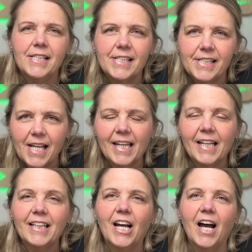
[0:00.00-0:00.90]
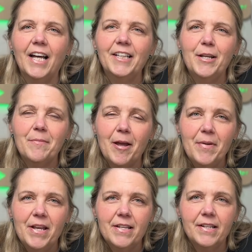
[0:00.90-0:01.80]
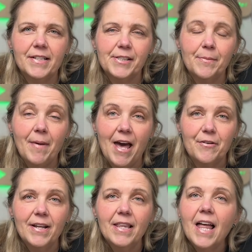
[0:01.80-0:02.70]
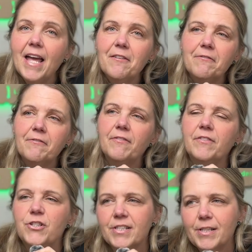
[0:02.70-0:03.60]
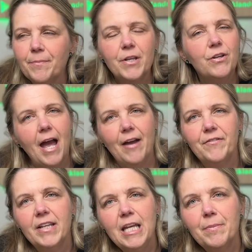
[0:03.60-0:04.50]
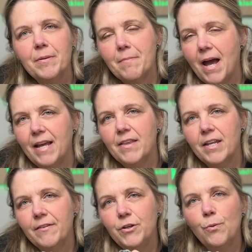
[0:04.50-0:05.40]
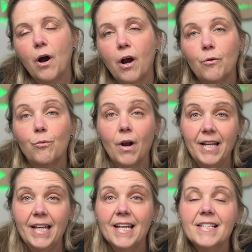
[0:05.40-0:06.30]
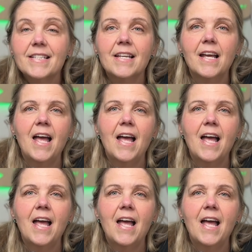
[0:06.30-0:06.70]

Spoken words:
Second con, in my opinion, is the battery life. Just something you have to keep in mind, that if you are running it